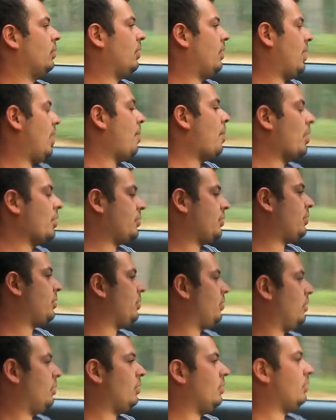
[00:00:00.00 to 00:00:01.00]
they must
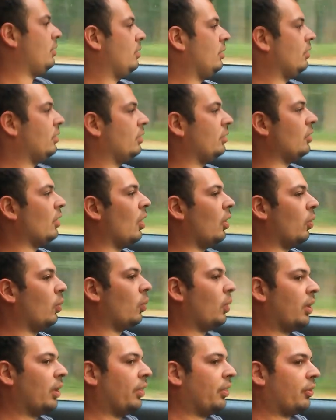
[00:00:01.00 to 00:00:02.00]
know
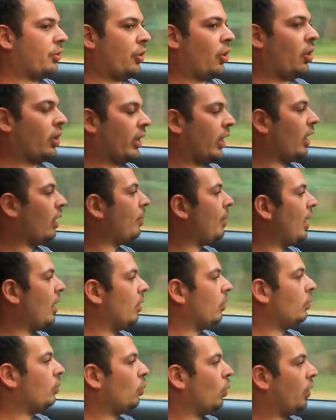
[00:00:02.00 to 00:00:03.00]
what they're talking about
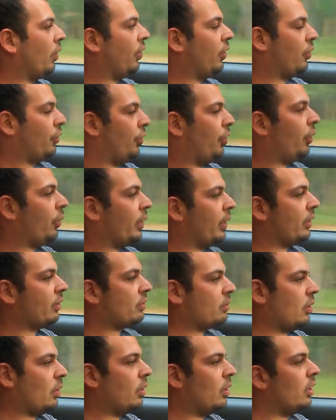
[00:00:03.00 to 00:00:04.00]
and what they're doing.
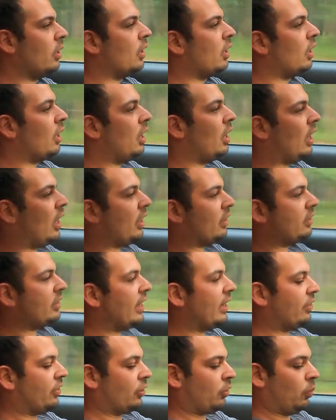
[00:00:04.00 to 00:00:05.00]
So I'll
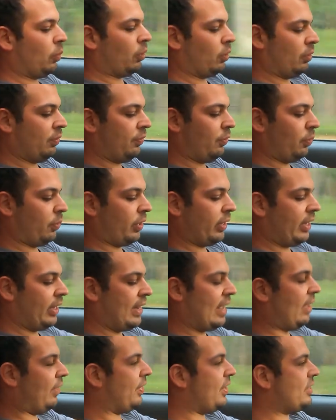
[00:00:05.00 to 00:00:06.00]
take their word for it.
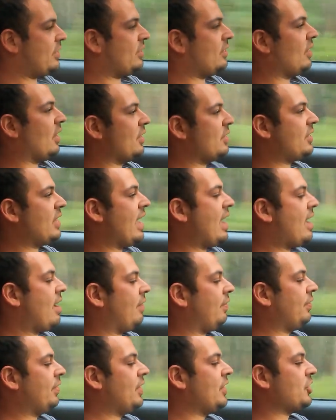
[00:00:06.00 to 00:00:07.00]
Now this does
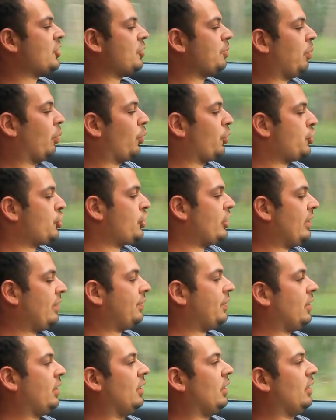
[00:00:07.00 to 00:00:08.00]
have the sport shift,
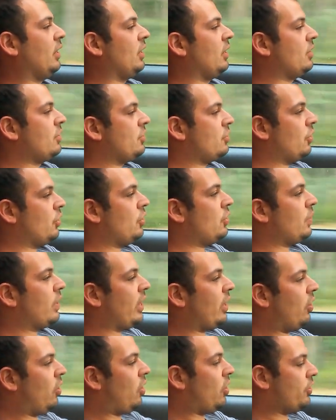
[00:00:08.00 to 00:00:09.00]
so you
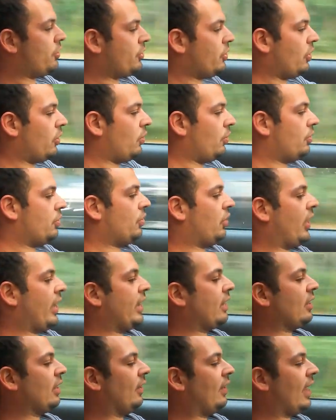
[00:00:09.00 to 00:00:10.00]
can also,
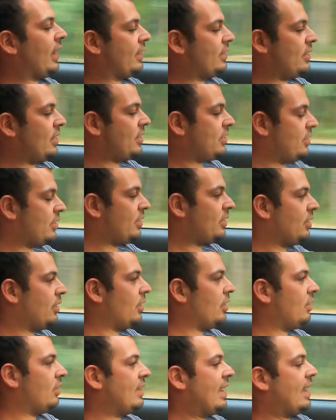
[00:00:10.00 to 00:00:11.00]
like the Lexus,
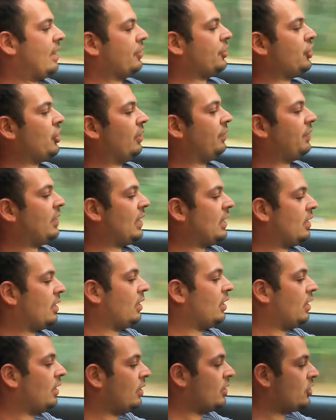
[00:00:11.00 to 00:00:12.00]
downshift it.
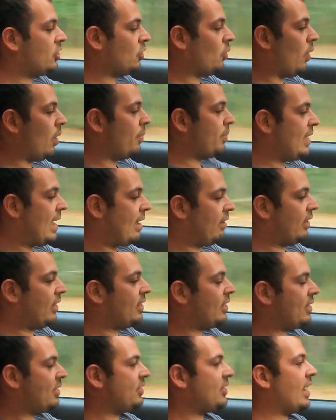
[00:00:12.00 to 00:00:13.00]
So I'm down
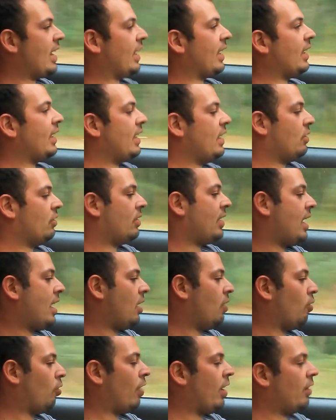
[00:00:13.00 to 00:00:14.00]
into second gear
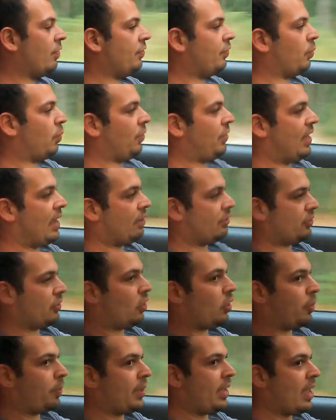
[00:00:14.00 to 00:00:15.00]
now, around 4,000
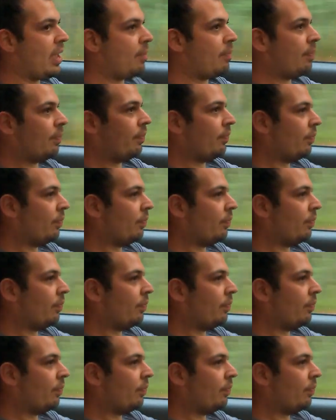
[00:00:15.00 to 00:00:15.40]
RPM.